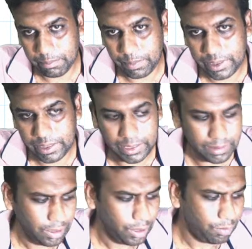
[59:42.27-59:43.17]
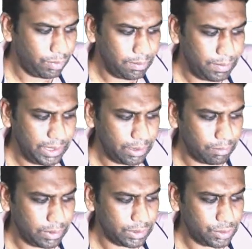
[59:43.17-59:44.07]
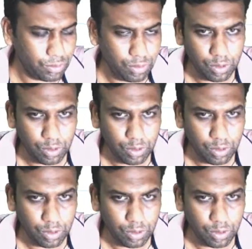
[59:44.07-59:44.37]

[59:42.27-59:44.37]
period will be equals to